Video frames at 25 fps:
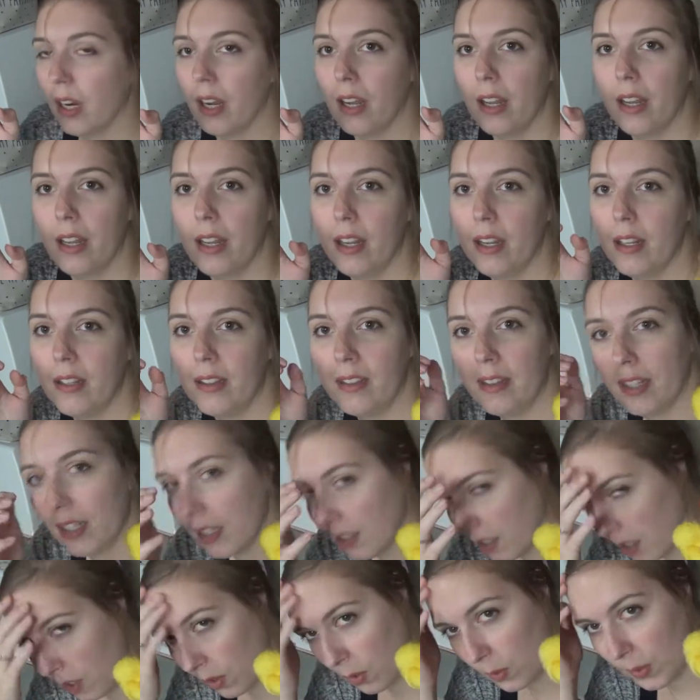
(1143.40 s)
I
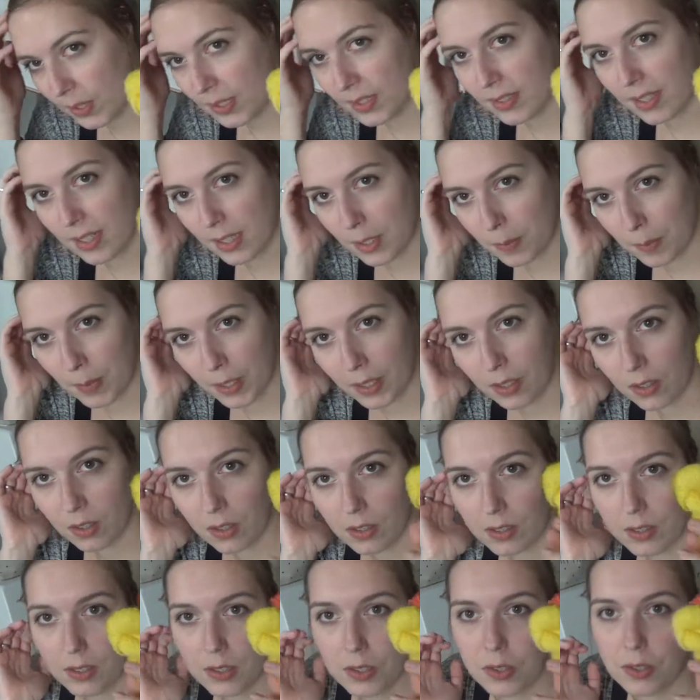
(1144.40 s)
always test my
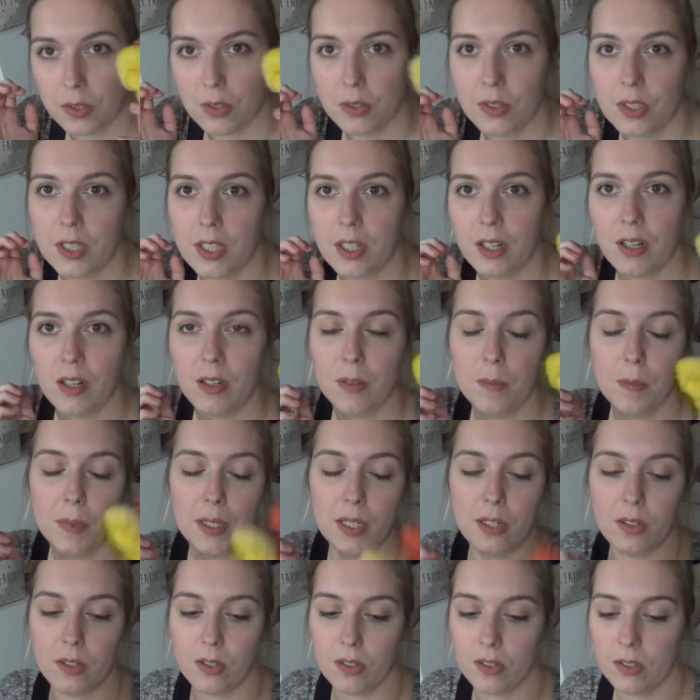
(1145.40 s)
colors on the yarn
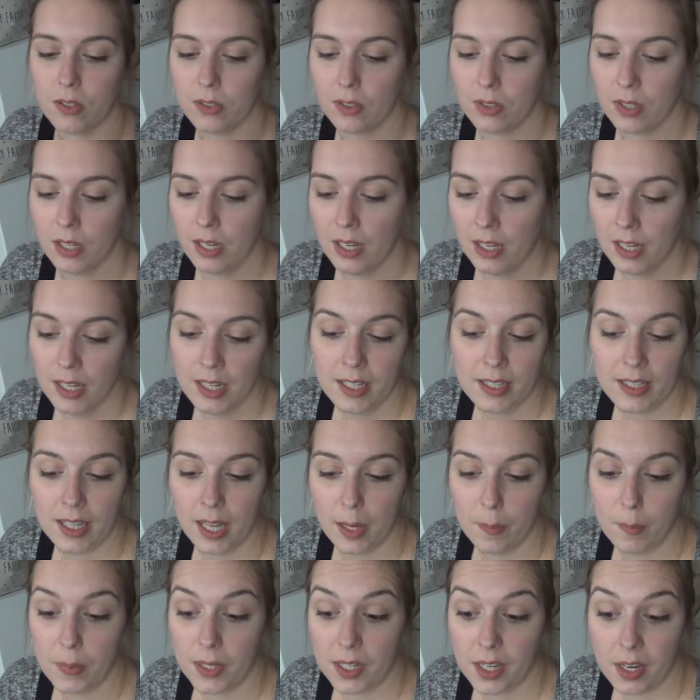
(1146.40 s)
because it
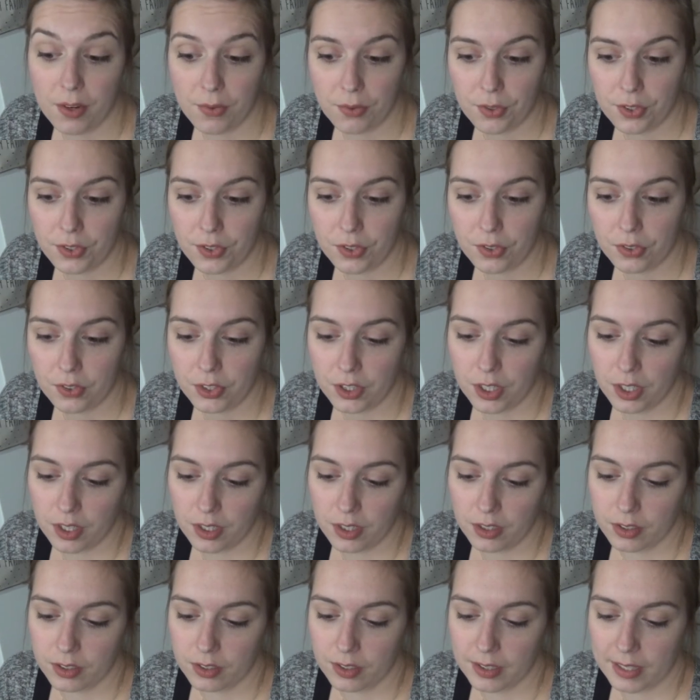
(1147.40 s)
can be different on
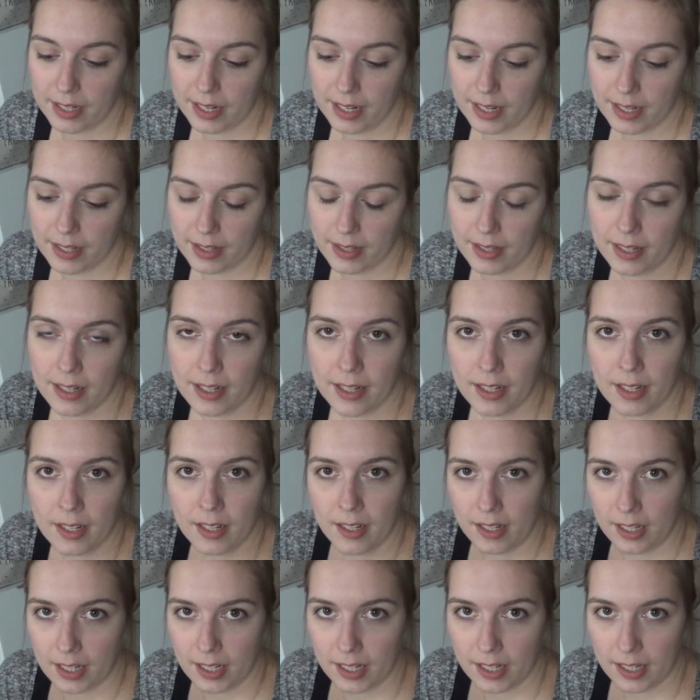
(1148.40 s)
yarn than
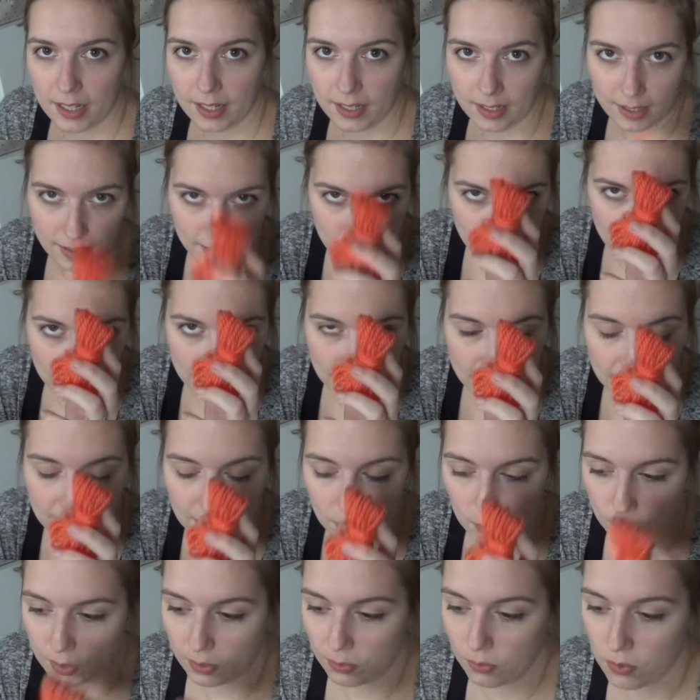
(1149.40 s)
in the
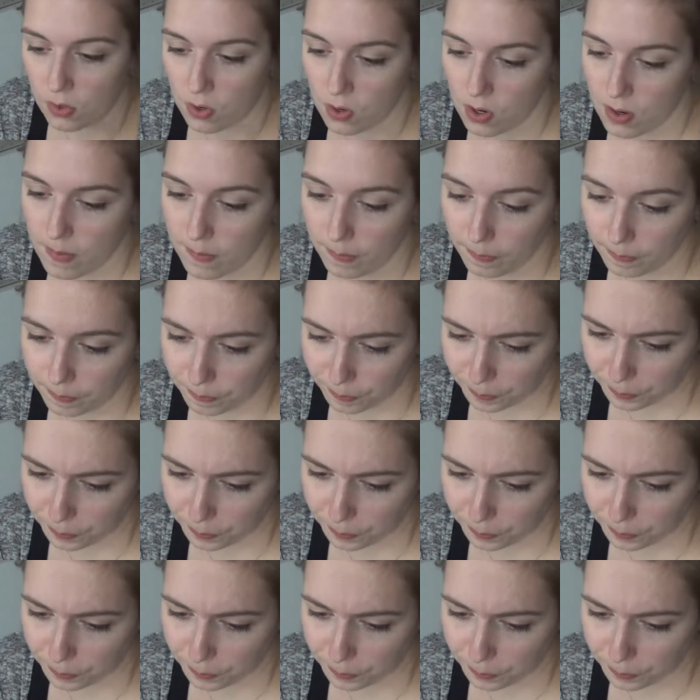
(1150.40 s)
liquid form.